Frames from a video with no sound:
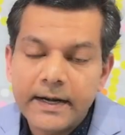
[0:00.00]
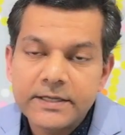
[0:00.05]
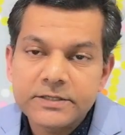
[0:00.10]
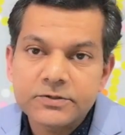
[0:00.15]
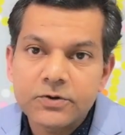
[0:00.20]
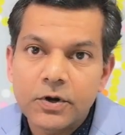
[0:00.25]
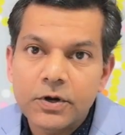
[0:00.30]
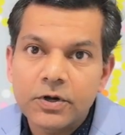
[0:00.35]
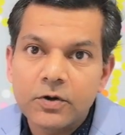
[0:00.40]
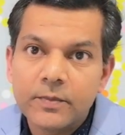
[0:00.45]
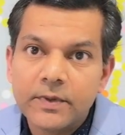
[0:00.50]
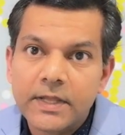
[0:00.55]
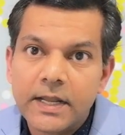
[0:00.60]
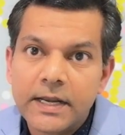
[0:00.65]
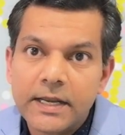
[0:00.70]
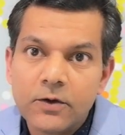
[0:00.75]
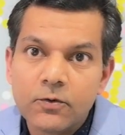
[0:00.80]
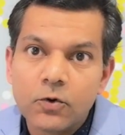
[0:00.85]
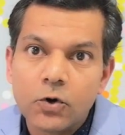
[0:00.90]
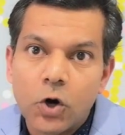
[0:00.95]
it is going to be the
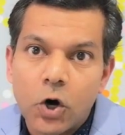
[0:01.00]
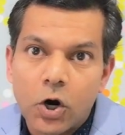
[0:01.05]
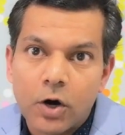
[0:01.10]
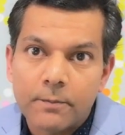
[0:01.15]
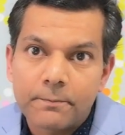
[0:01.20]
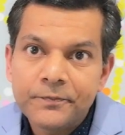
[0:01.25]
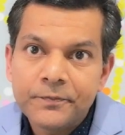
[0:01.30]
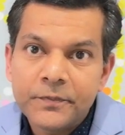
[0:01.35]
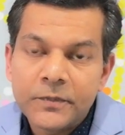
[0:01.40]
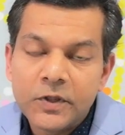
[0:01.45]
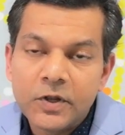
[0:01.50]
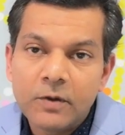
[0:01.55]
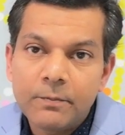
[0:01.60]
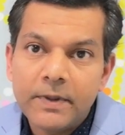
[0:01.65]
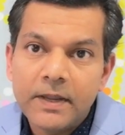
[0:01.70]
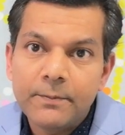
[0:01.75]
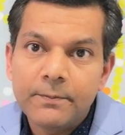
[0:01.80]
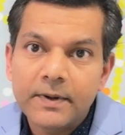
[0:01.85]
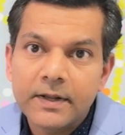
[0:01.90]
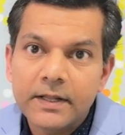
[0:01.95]
new norm. You know,
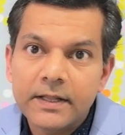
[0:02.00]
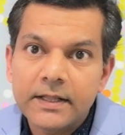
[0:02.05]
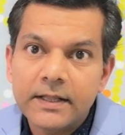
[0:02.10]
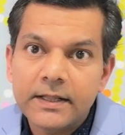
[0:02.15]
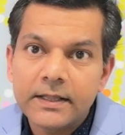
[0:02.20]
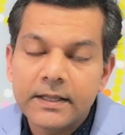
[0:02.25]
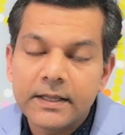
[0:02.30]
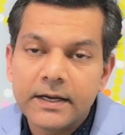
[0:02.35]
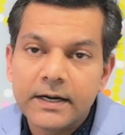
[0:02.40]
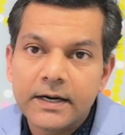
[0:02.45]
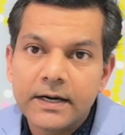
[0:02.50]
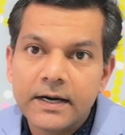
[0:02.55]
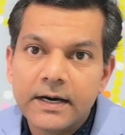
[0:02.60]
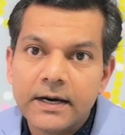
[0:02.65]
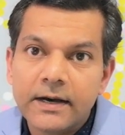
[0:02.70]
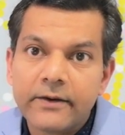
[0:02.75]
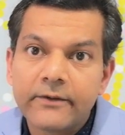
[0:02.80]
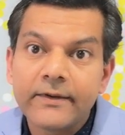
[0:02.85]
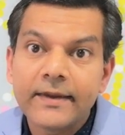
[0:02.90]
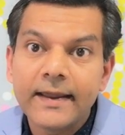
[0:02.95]
people
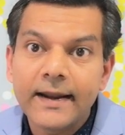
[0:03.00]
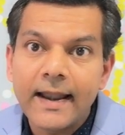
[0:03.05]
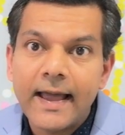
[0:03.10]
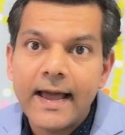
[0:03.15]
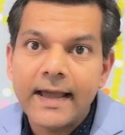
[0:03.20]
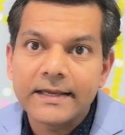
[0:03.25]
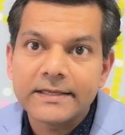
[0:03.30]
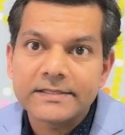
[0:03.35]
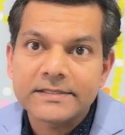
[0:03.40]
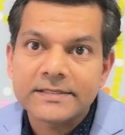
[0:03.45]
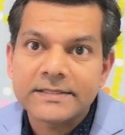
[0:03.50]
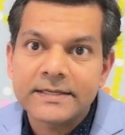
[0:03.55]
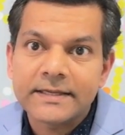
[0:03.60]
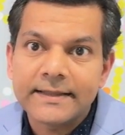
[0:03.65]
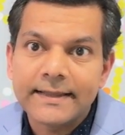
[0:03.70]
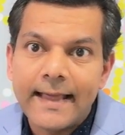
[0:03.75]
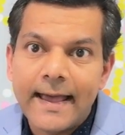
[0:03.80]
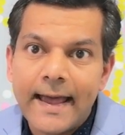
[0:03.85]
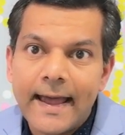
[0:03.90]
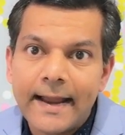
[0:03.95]

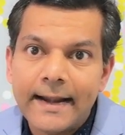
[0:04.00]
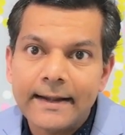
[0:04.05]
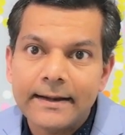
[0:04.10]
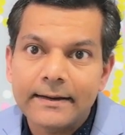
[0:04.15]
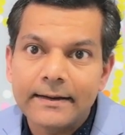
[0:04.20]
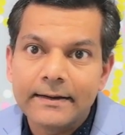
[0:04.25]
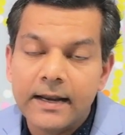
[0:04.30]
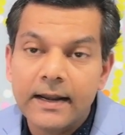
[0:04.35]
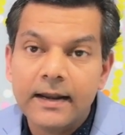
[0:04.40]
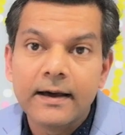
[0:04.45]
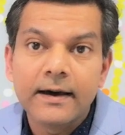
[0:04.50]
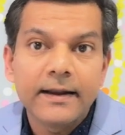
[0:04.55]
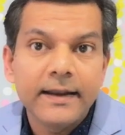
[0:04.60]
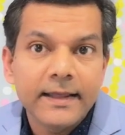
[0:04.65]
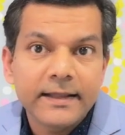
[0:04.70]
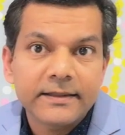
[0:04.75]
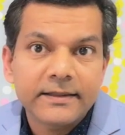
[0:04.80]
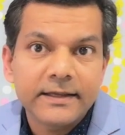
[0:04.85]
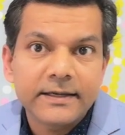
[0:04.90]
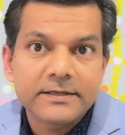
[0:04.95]
realized that
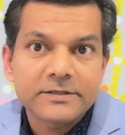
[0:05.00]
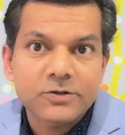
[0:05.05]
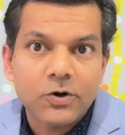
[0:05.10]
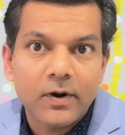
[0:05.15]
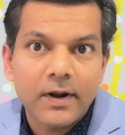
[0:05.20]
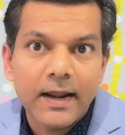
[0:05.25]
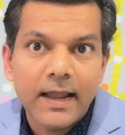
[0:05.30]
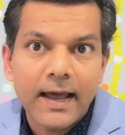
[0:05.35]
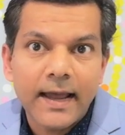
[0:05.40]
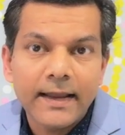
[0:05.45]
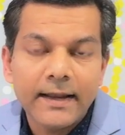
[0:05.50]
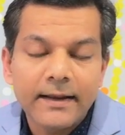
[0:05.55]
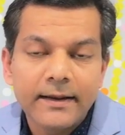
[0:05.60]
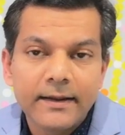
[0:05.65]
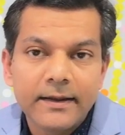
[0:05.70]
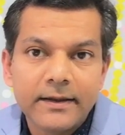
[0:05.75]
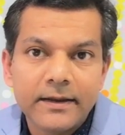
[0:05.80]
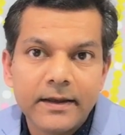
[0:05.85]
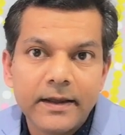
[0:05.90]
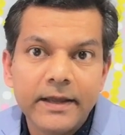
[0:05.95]
learning things online
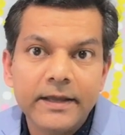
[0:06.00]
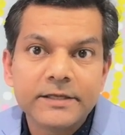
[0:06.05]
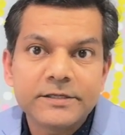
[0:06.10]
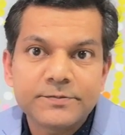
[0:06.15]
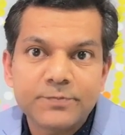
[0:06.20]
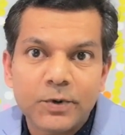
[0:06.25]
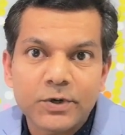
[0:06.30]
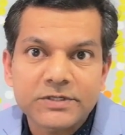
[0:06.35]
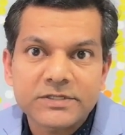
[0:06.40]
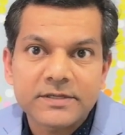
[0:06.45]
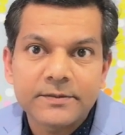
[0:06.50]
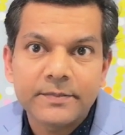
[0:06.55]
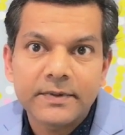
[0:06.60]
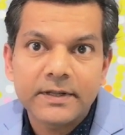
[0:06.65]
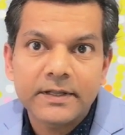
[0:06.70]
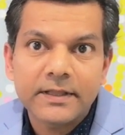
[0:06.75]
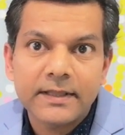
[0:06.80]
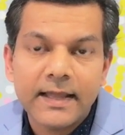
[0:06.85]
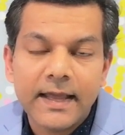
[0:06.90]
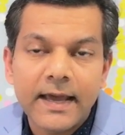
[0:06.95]
is
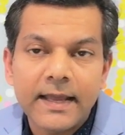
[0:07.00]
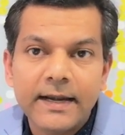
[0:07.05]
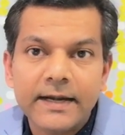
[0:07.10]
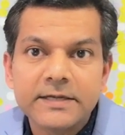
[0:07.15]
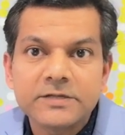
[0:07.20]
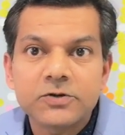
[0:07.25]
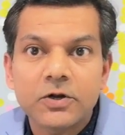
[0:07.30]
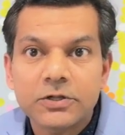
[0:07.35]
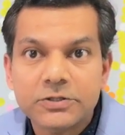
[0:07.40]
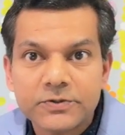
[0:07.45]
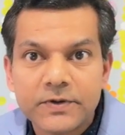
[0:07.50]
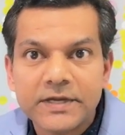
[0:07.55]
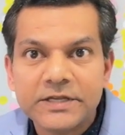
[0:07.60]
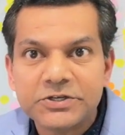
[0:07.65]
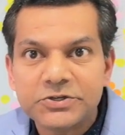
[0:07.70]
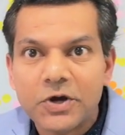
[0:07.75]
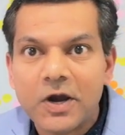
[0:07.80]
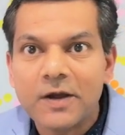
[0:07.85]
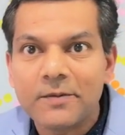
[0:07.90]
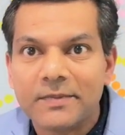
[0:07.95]
possible and it is also
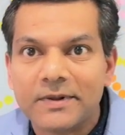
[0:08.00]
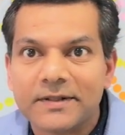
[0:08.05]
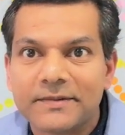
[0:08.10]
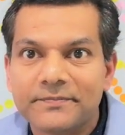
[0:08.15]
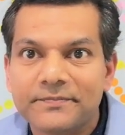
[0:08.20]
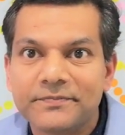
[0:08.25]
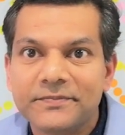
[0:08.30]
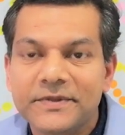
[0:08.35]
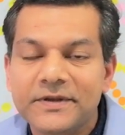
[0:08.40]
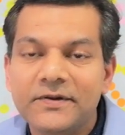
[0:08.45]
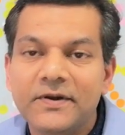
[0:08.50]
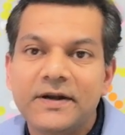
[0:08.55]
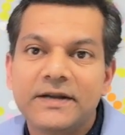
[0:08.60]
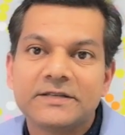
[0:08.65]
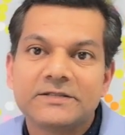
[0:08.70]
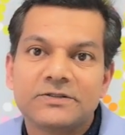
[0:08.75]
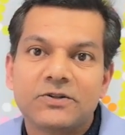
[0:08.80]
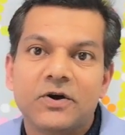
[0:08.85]
enjoyable. You know, it is